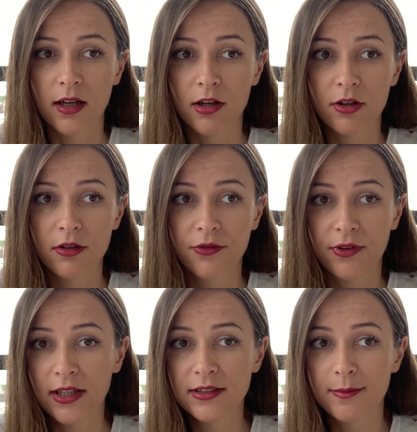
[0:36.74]
a lot of
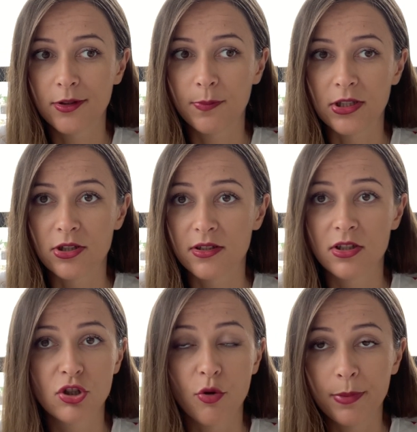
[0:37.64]
things about Pinterest
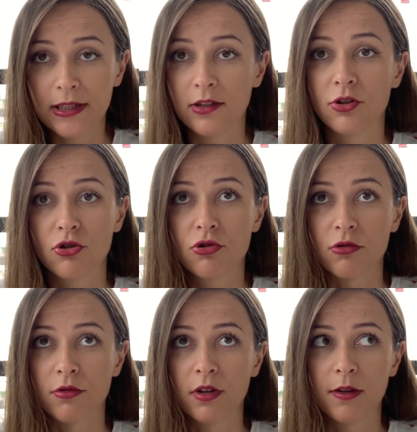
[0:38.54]
is completely not
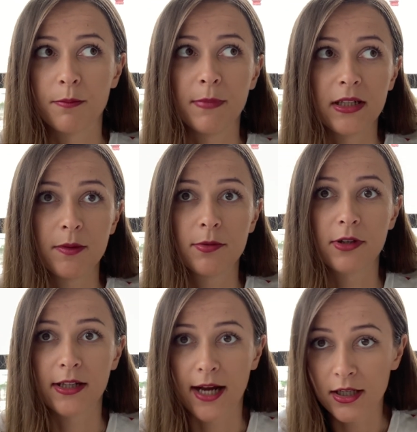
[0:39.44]
true. Many people
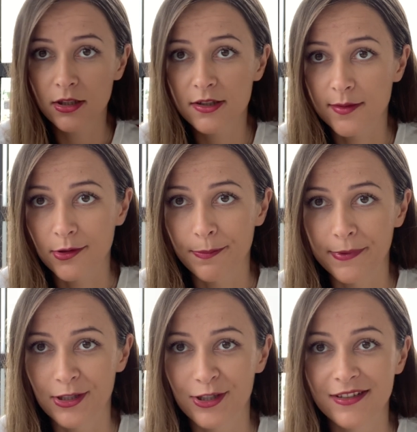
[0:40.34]
write articles about
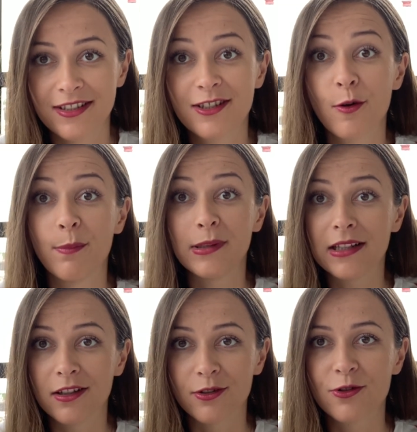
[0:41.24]
Pinterest is
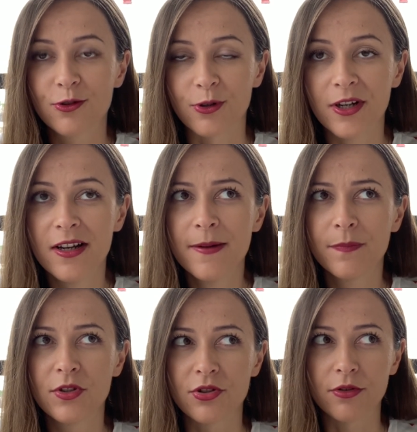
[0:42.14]
completely not true.
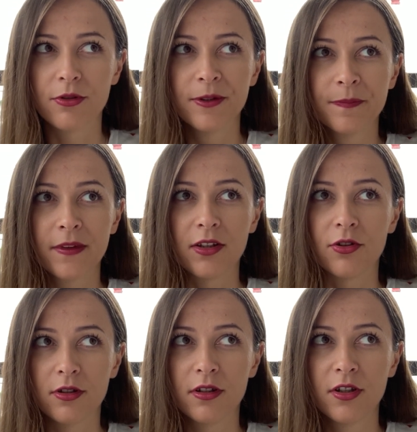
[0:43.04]
So,
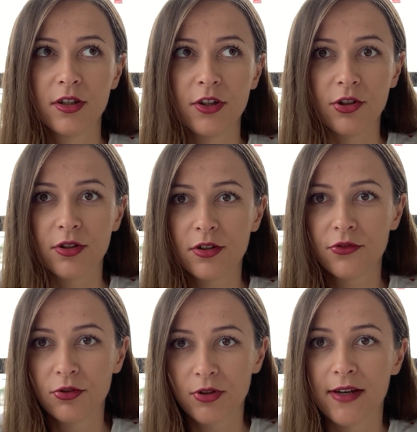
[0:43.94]
in order
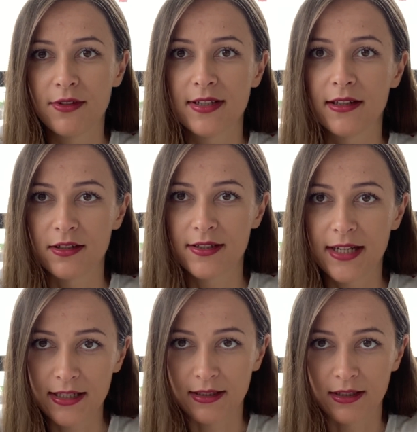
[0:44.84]
for you to have this
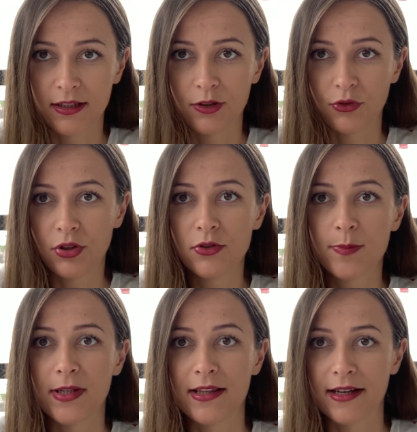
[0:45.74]
understanding, you need to
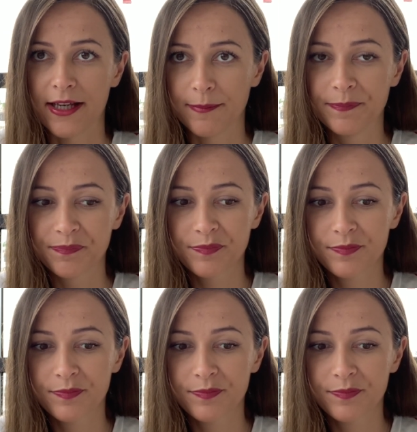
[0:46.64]
spend time